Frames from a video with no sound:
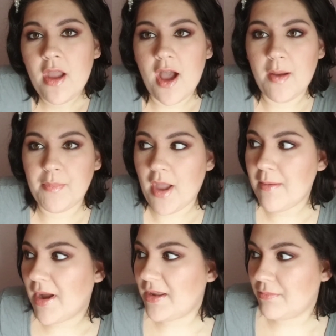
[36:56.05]
I
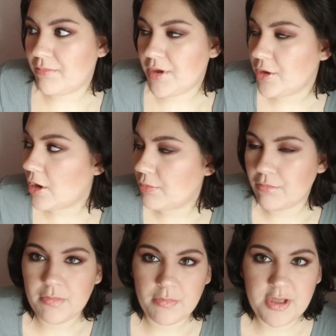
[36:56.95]
might, you know,
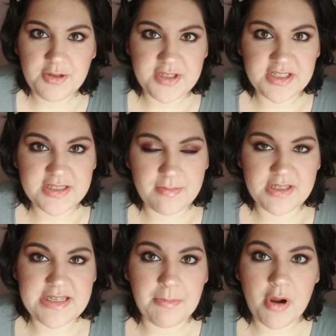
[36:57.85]
be using some of
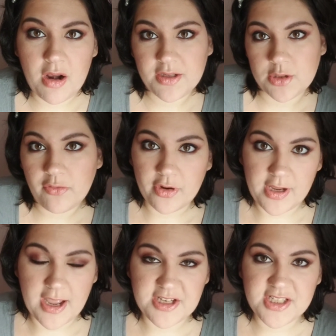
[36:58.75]
the same products over
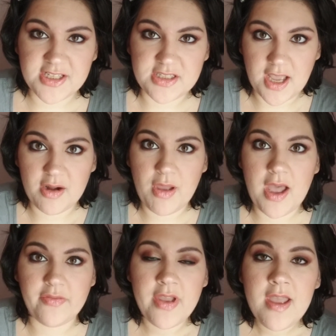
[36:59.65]
again just because I don't
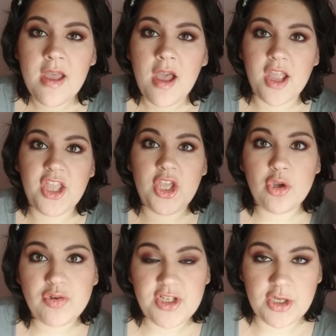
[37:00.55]
have a
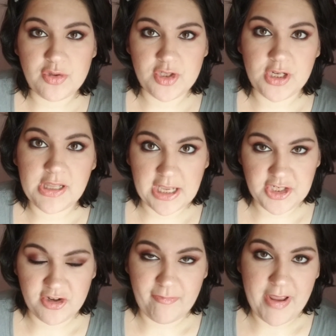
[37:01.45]
huge
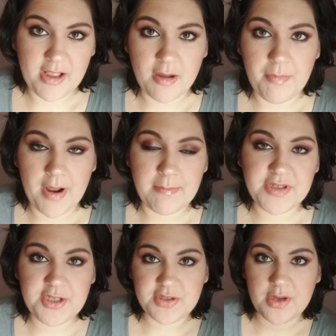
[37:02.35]
collection of makeup, but I'm
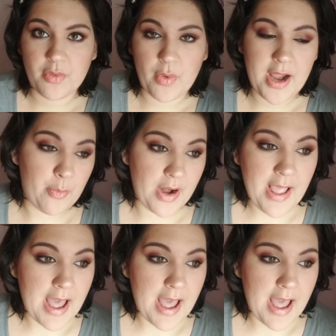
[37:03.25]
just using what I